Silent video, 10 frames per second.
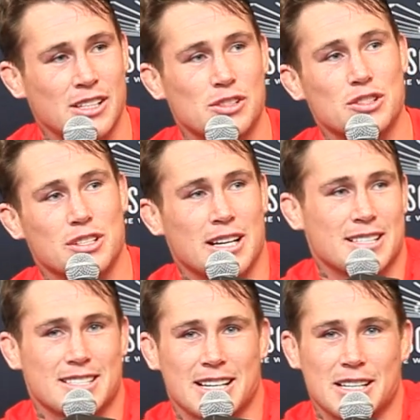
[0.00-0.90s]
You just, as
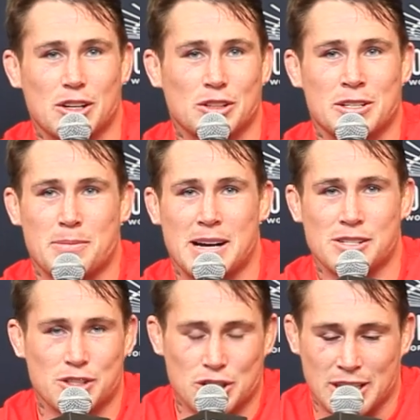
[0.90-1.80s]
I say, the good and the
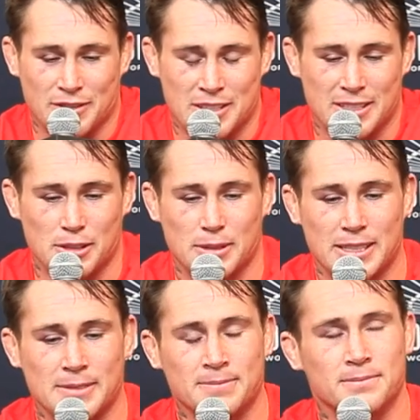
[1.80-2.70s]
bad, you just have to deal with
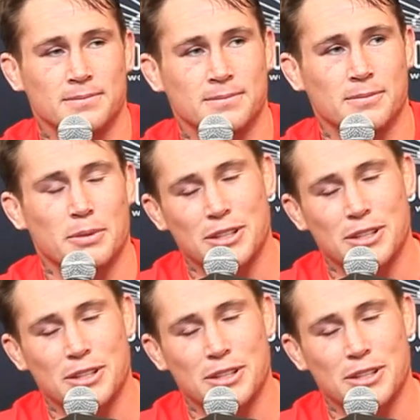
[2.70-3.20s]
it.